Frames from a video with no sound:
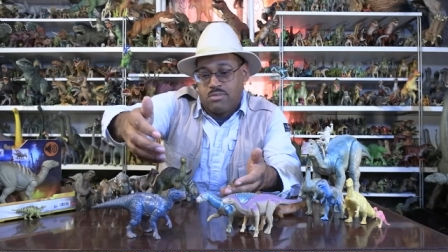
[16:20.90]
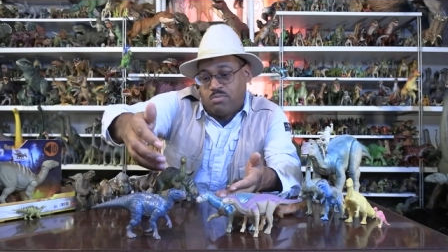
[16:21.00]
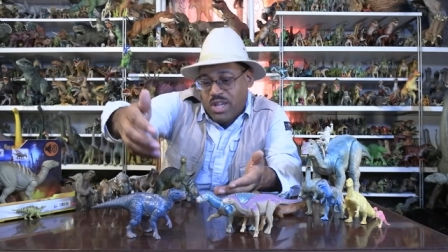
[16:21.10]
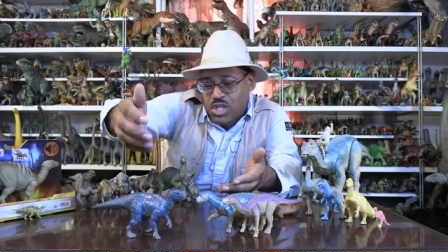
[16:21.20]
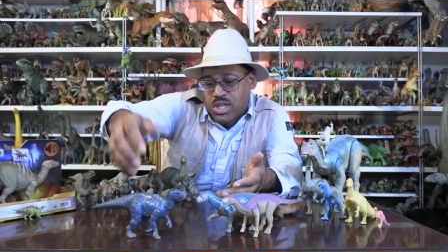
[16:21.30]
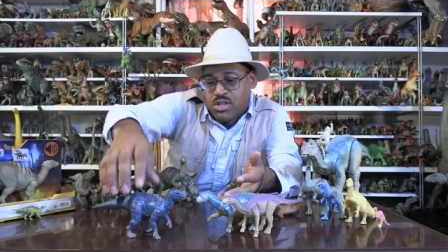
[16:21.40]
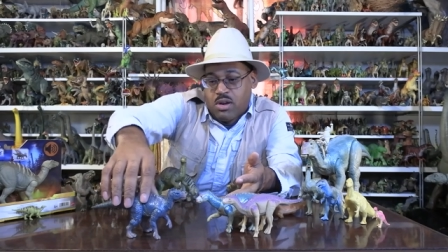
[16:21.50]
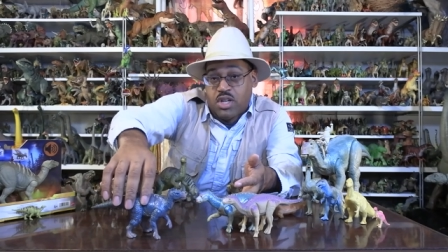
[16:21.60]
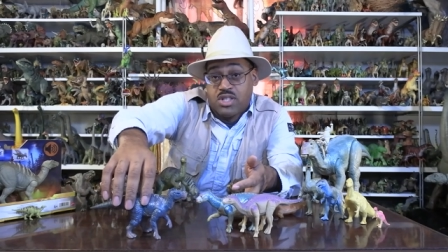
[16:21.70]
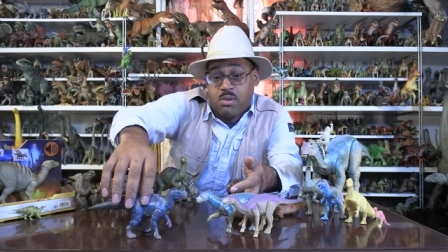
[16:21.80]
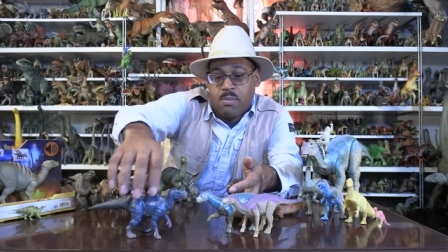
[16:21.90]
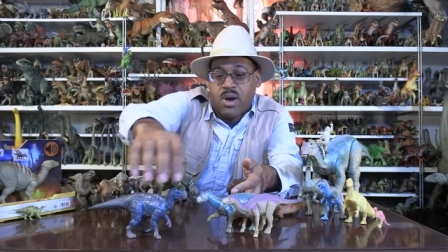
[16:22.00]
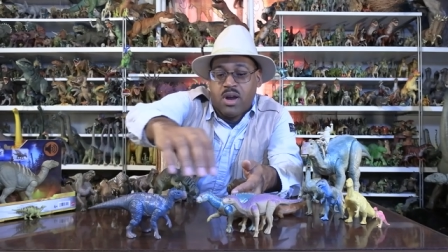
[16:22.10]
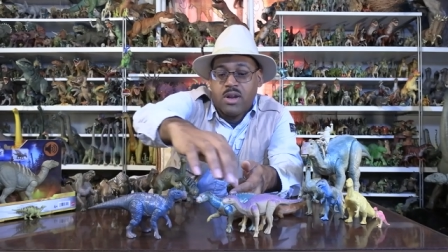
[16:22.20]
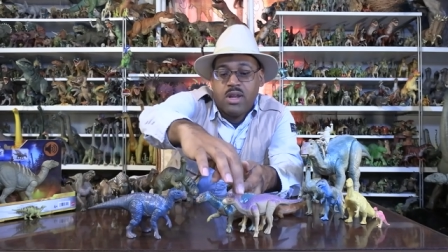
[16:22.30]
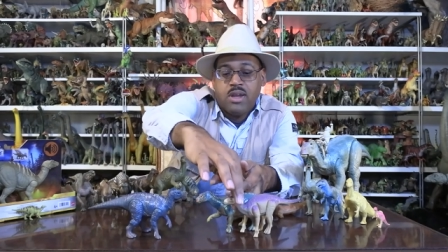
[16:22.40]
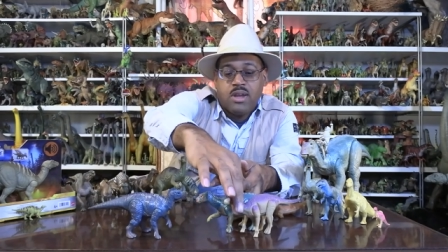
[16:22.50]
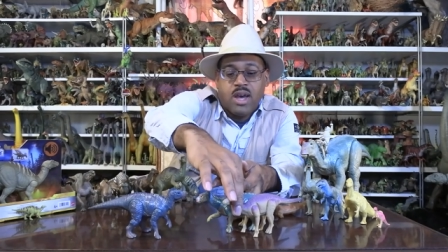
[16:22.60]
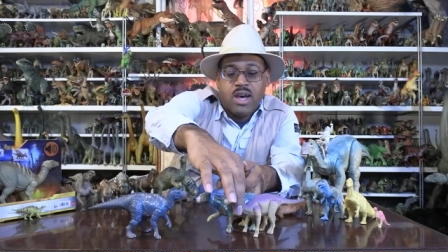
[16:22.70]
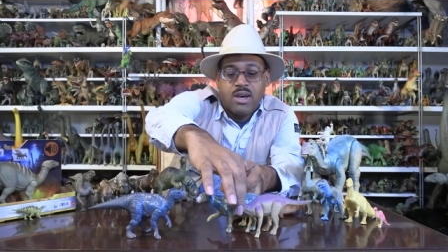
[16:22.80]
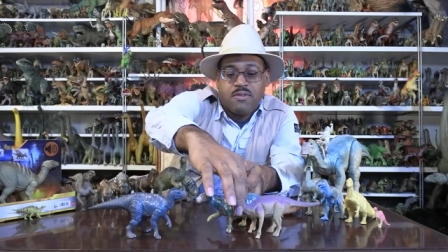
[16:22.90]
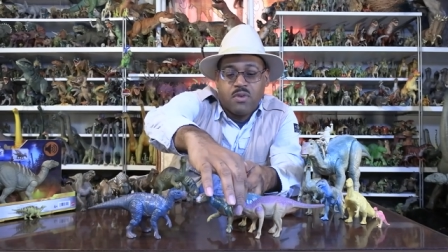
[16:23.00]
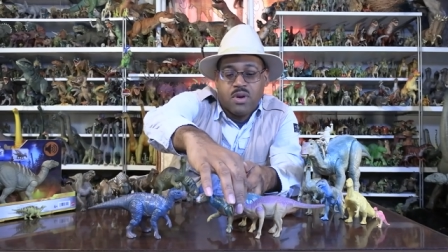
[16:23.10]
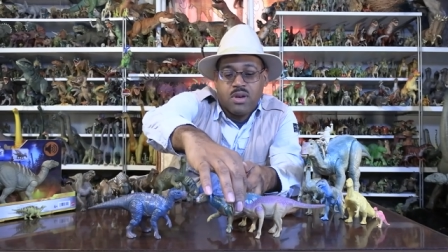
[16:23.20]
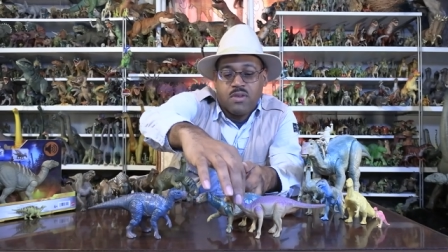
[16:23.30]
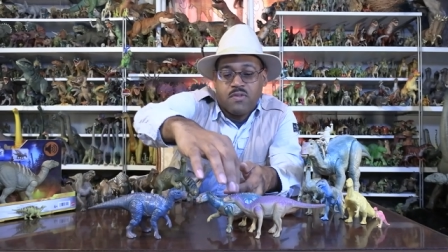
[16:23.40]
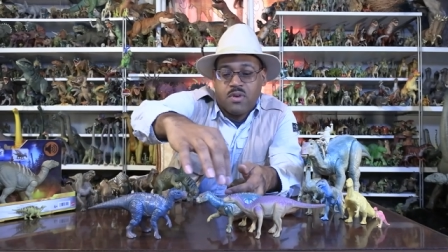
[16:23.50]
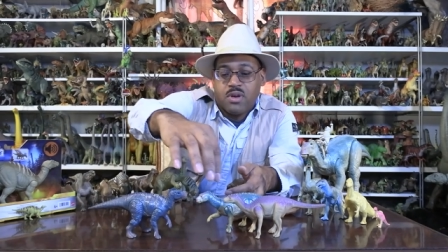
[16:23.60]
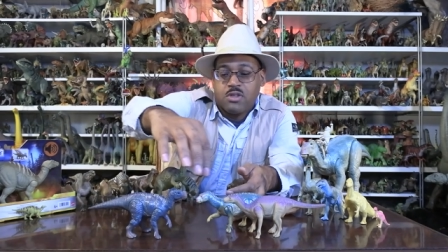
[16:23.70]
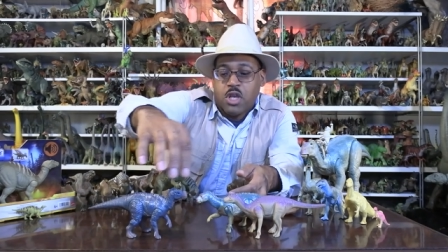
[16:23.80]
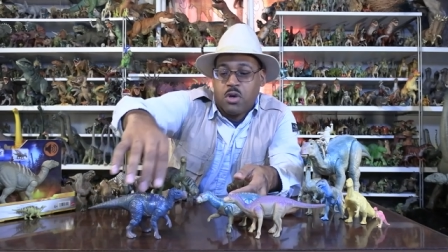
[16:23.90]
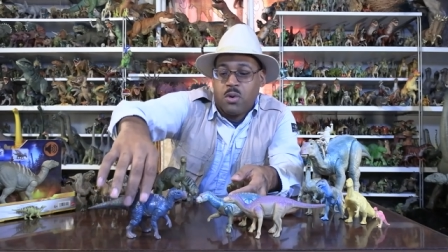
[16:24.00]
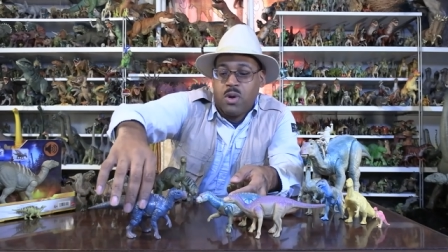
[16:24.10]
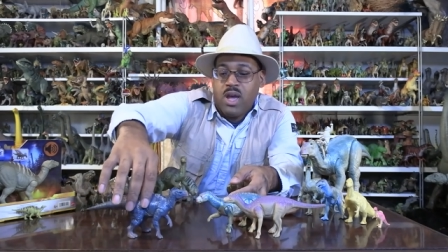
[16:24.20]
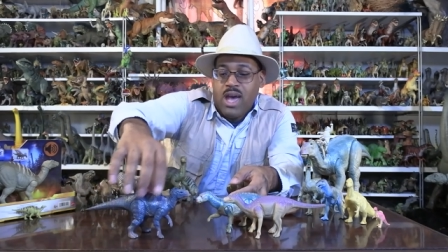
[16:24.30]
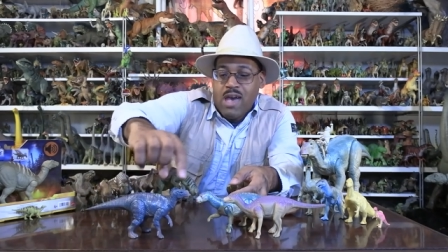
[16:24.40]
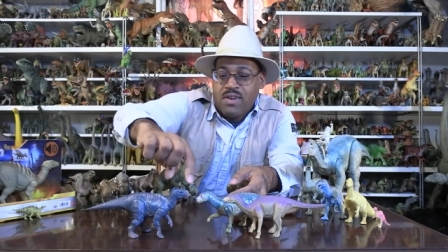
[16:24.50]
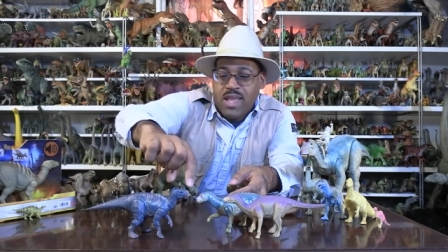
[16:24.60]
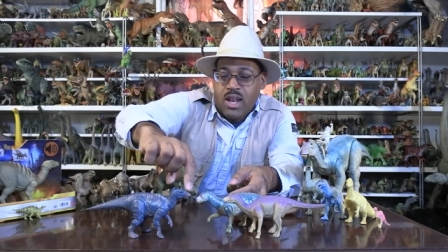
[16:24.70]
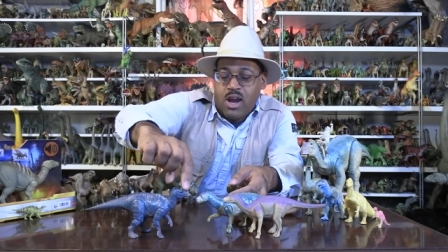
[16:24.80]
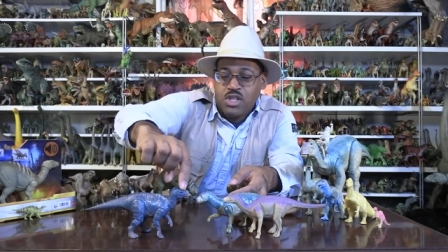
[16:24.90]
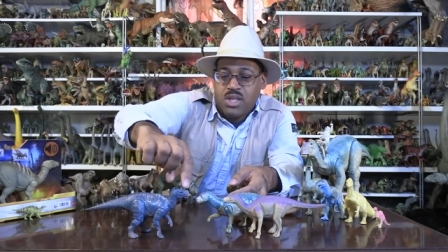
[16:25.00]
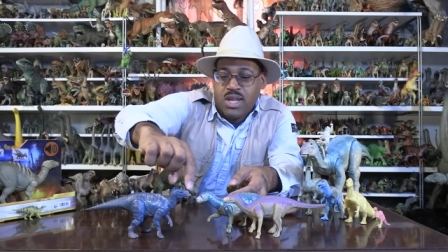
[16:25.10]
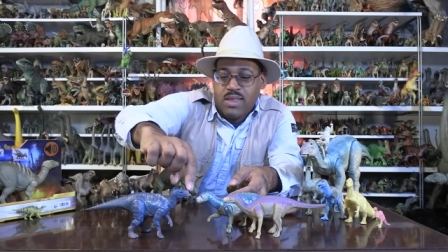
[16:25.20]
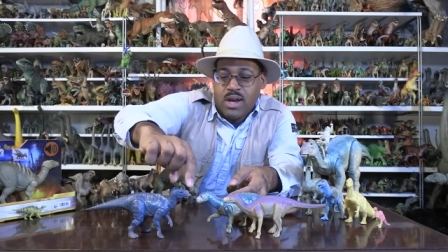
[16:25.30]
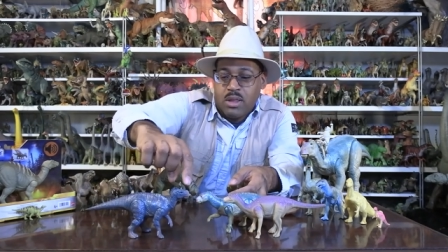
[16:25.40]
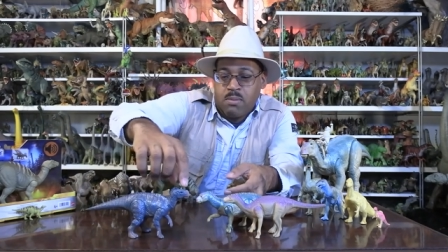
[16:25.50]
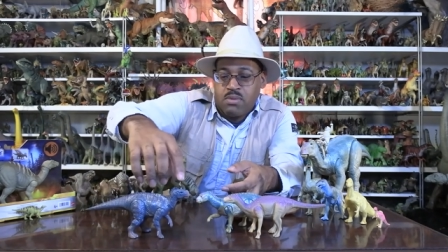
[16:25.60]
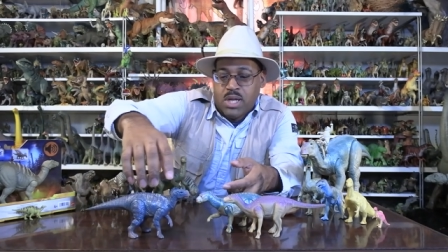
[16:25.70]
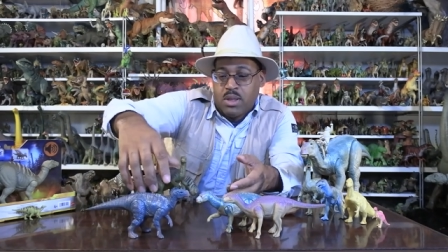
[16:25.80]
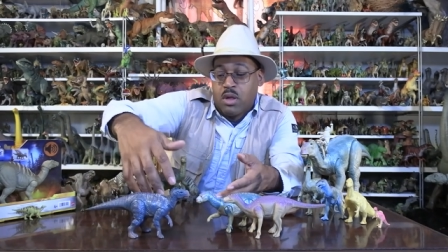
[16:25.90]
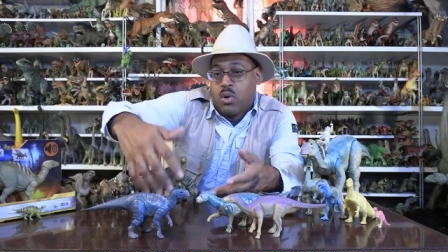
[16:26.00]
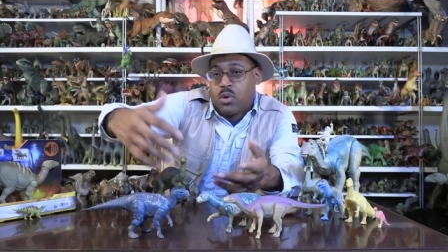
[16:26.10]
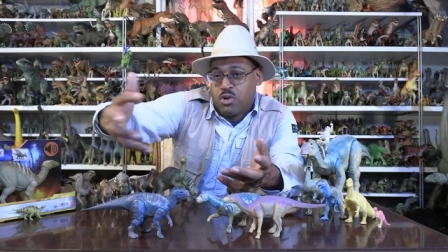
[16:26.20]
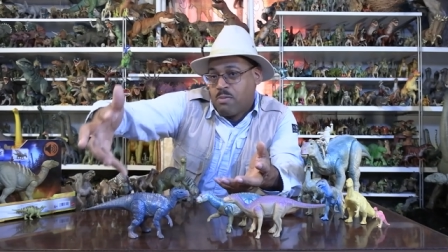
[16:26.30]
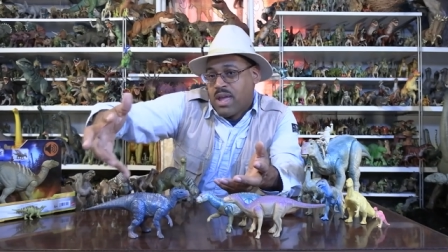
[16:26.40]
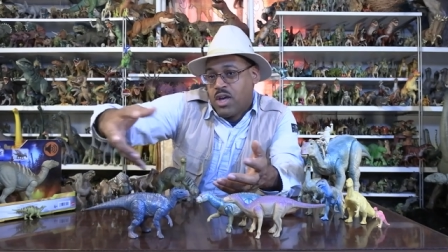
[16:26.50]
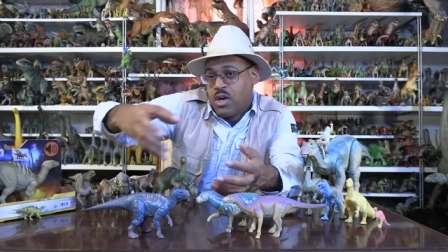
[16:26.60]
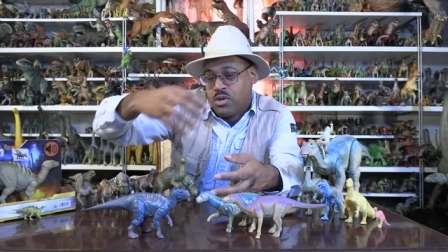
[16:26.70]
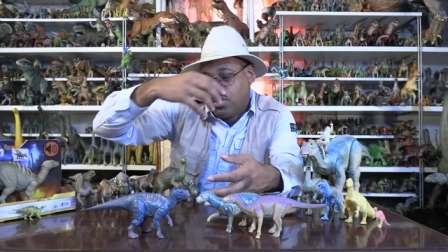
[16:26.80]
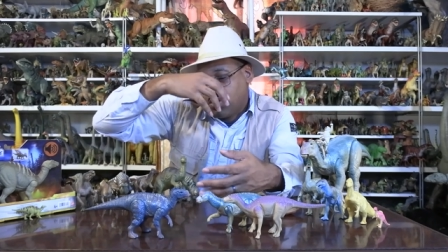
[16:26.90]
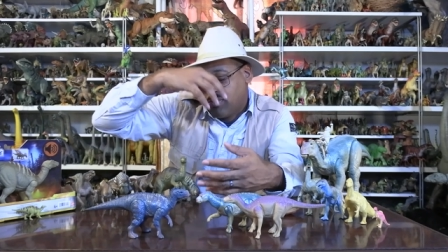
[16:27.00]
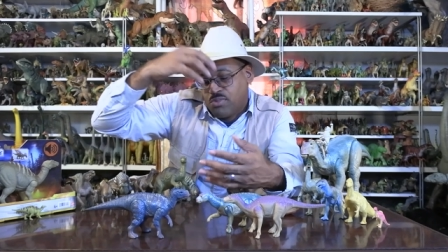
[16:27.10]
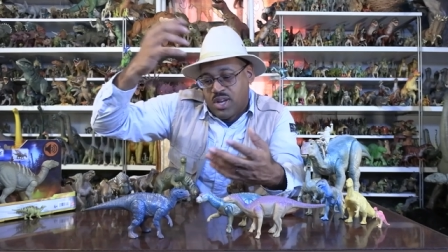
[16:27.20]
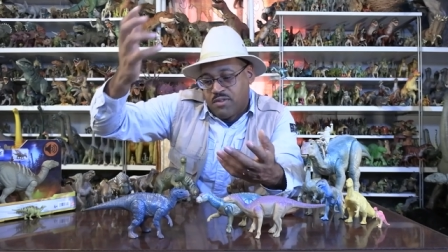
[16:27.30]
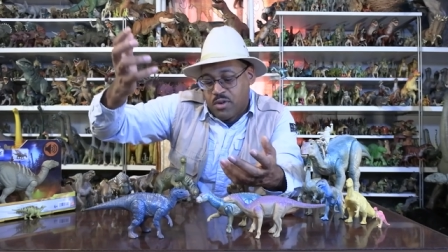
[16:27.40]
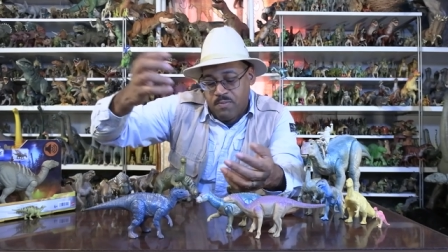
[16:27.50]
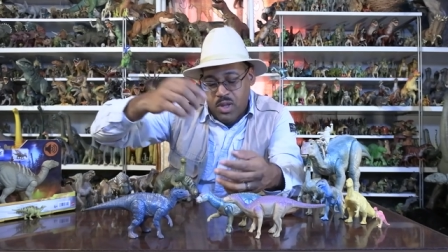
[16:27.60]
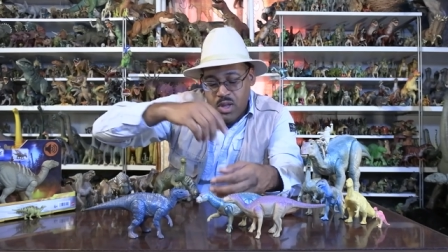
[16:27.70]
species, you're going to have to tell them apart uh, for for so having that large thing there. So he's an older male who whatever.